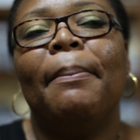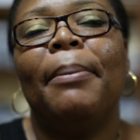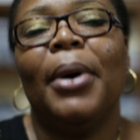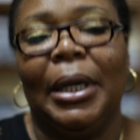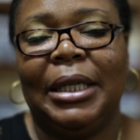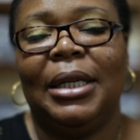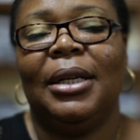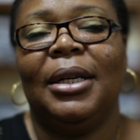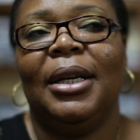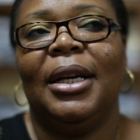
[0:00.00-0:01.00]
But
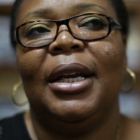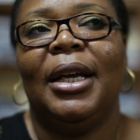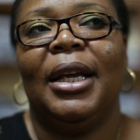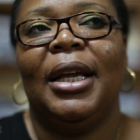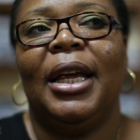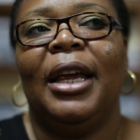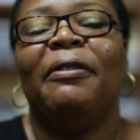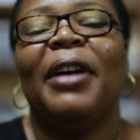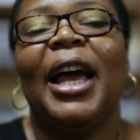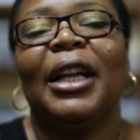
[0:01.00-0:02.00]

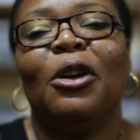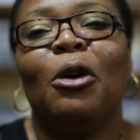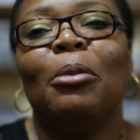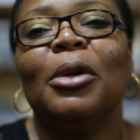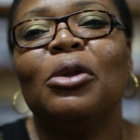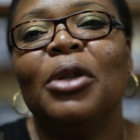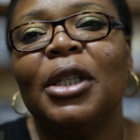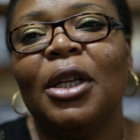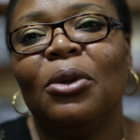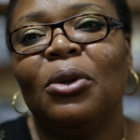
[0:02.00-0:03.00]
if I had the
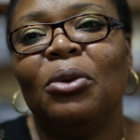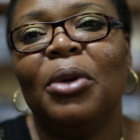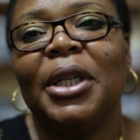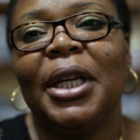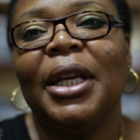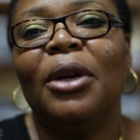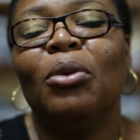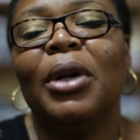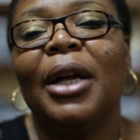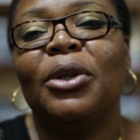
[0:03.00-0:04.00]
opportunity to do it again,
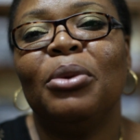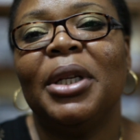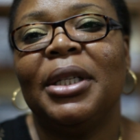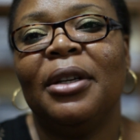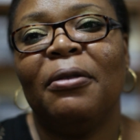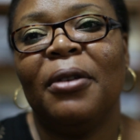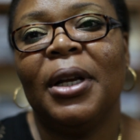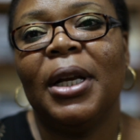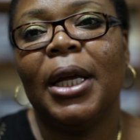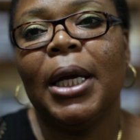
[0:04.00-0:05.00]
would I do it
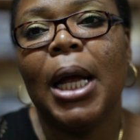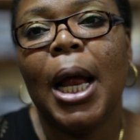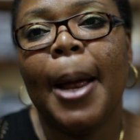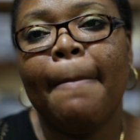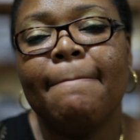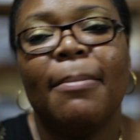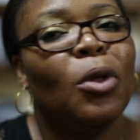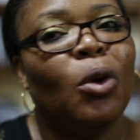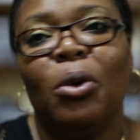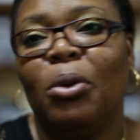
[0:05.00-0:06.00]
differently? No.